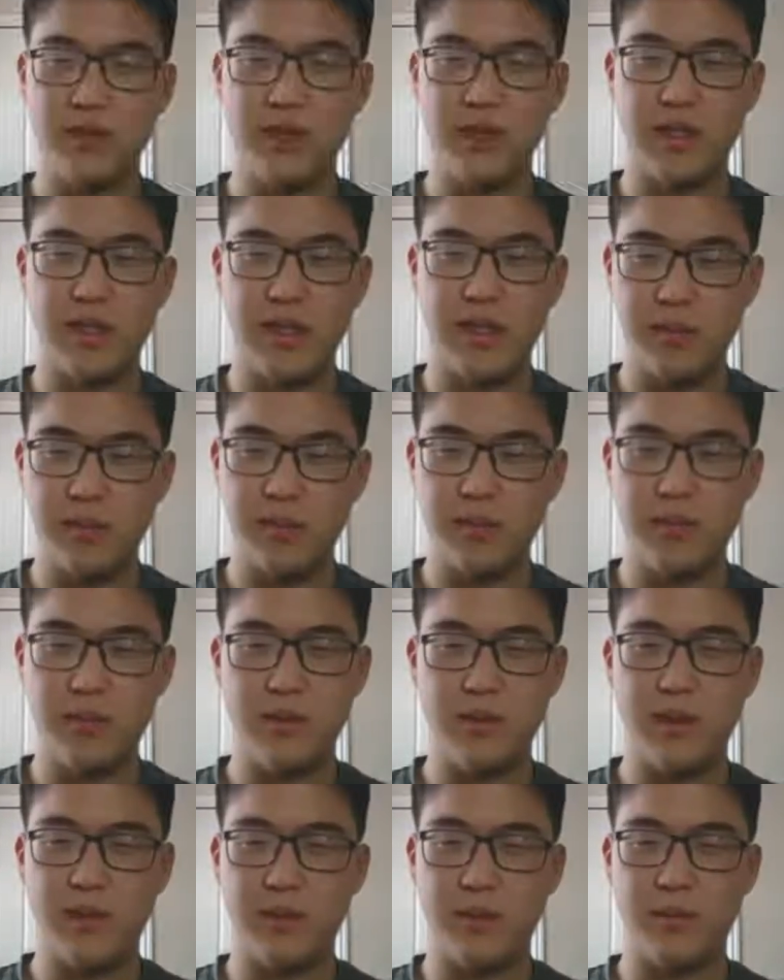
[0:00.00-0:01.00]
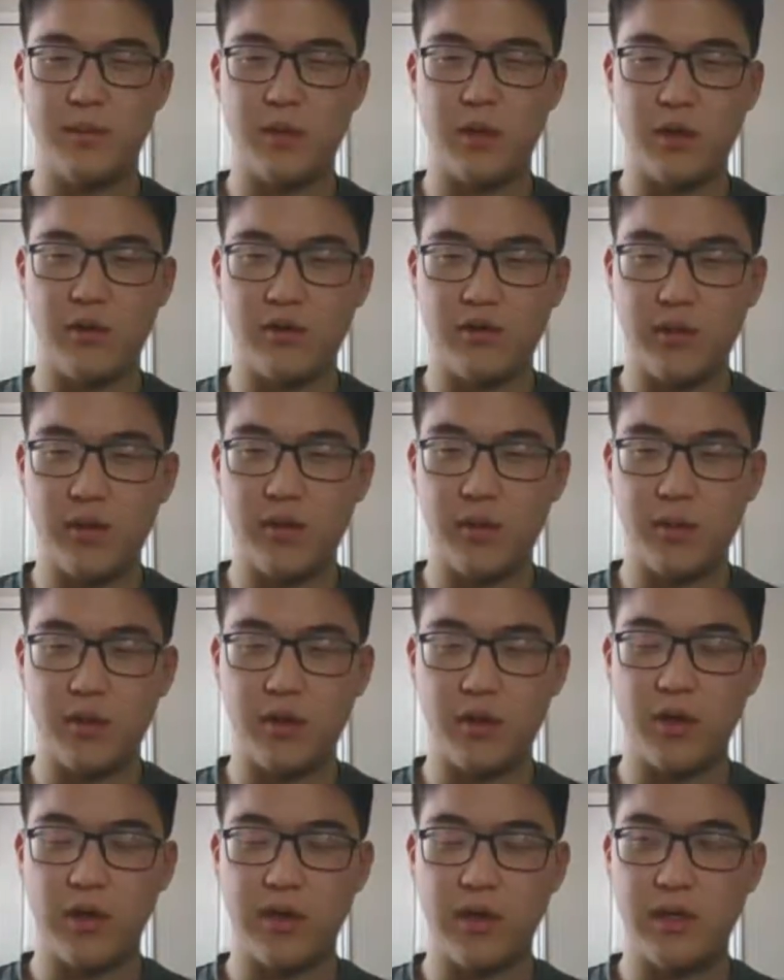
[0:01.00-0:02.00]
him and Paul
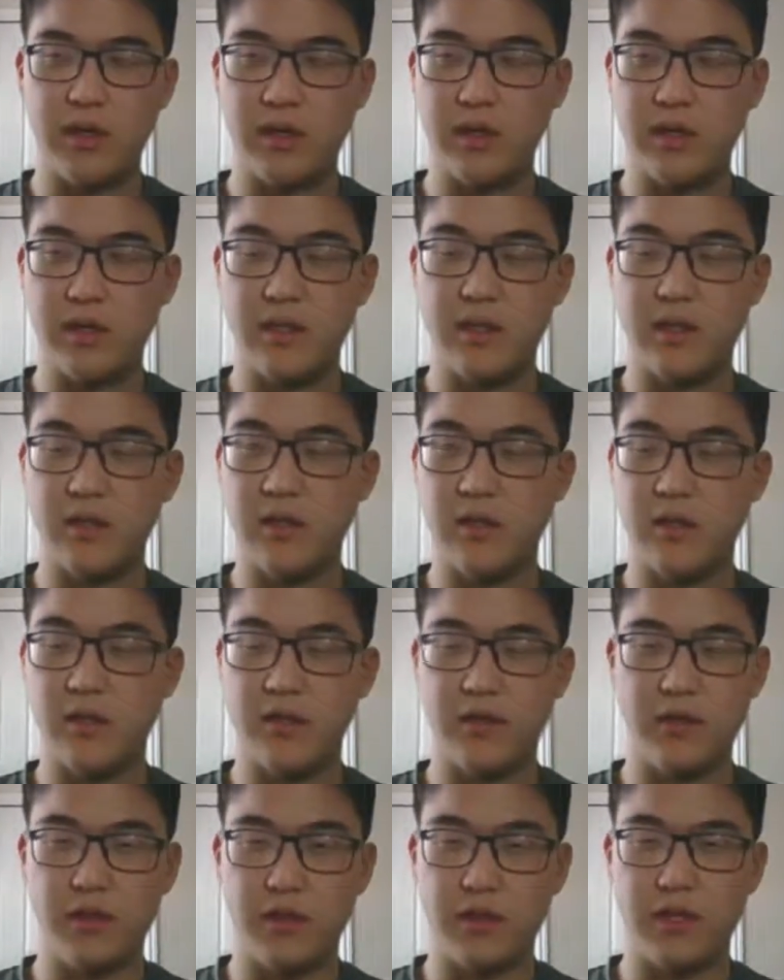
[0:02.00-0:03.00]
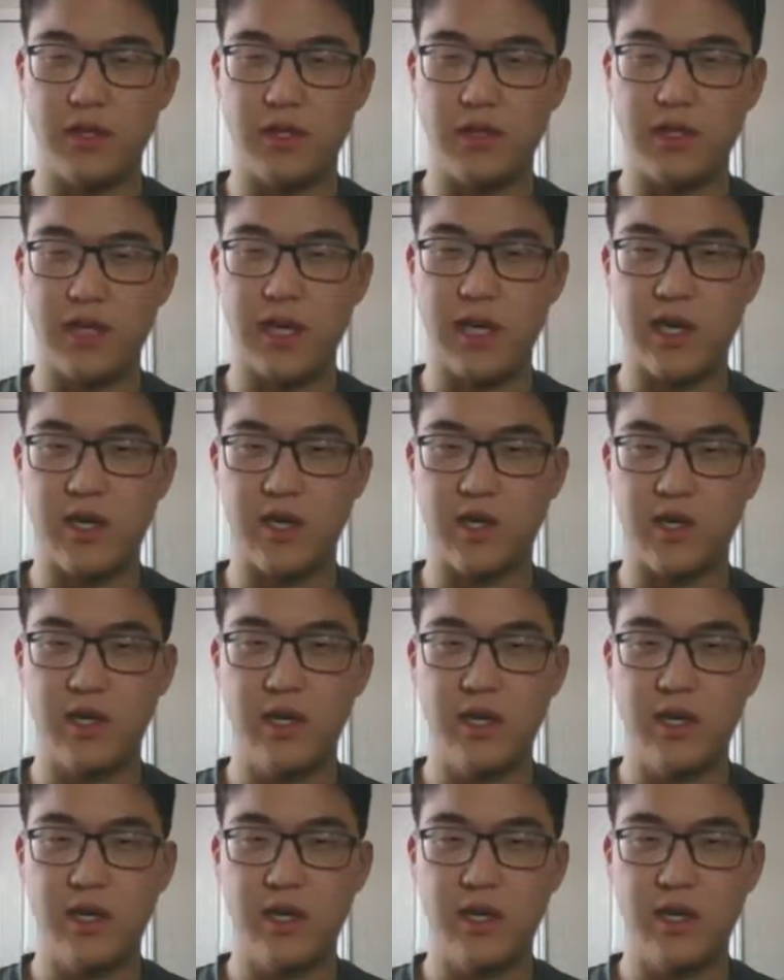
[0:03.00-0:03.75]
Farmer and Ophelia Dahl,